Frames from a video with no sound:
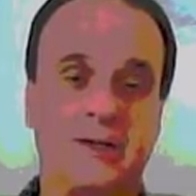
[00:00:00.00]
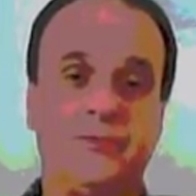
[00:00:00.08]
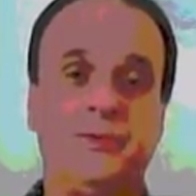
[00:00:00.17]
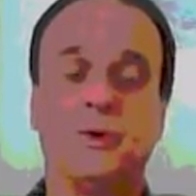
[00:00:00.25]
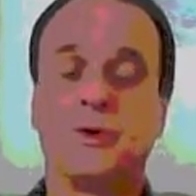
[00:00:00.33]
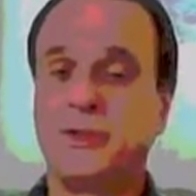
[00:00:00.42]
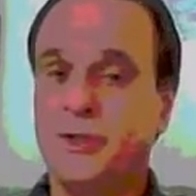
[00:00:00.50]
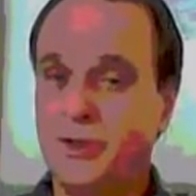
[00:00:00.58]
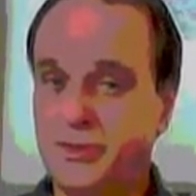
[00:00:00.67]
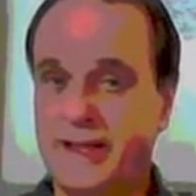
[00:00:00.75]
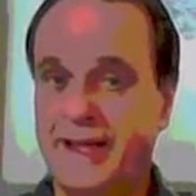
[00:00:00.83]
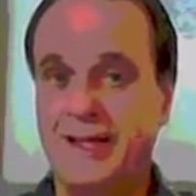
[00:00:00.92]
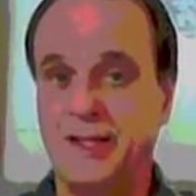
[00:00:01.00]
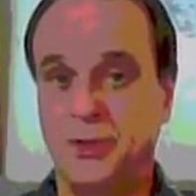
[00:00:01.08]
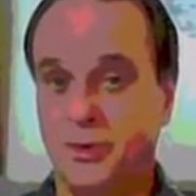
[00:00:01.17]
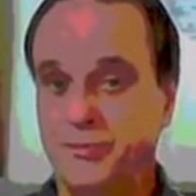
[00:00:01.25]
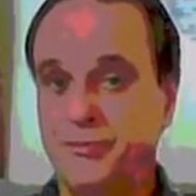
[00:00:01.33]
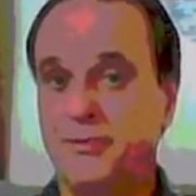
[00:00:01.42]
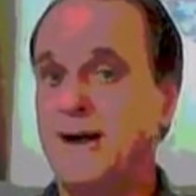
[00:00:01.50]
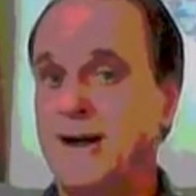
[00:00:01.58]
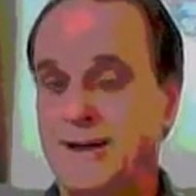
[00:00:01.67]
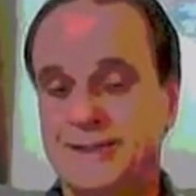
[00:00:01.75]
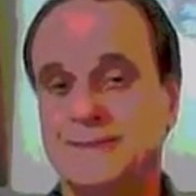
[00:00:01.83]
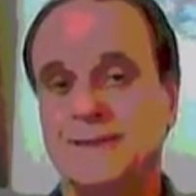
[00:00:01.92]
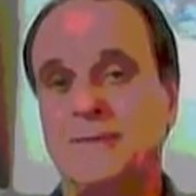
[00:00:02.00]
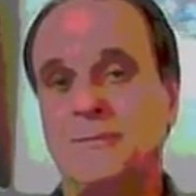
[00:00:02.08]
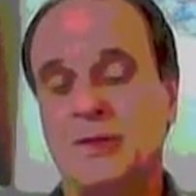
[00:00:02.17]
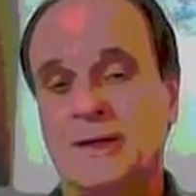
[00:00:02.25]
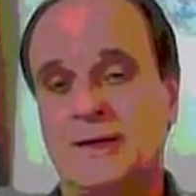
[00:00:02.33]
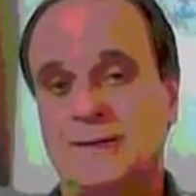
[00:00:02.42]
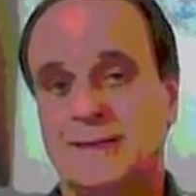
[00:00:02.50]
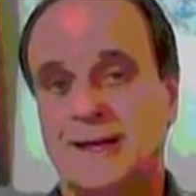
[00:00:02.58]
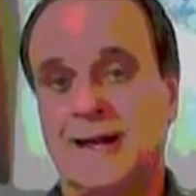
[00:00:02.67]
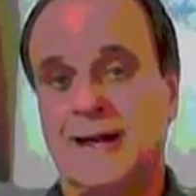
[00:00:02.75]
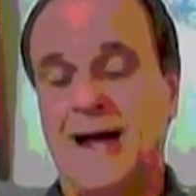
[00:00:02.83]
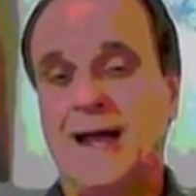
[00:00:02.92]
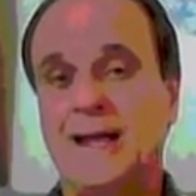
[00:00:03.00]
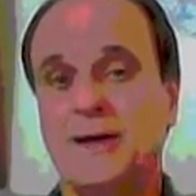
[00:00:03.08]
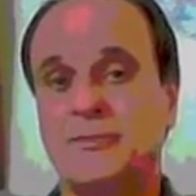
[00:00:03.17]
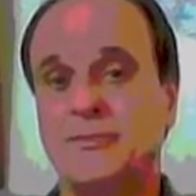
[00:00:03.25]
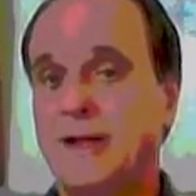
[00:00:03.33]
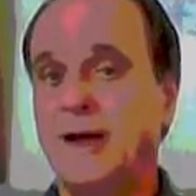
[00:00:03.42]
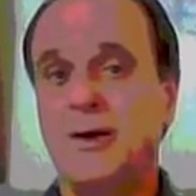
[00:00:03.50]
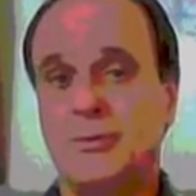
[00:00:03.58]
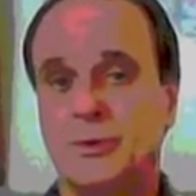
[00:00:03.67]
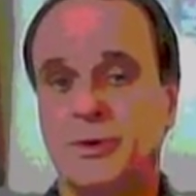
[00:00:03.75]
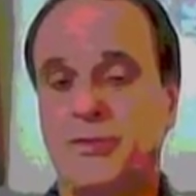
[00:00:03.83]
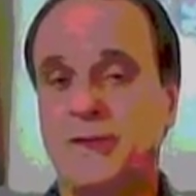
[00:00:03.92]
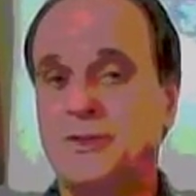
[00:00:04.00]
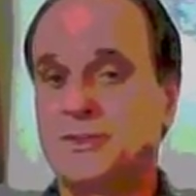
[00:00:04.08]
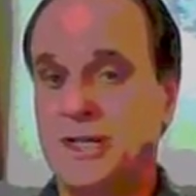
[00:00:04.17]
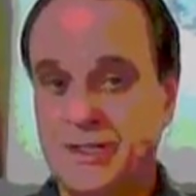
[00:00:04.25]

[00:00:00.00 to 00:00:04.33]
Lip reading: If you'll do that, you'll find that I have dealt with these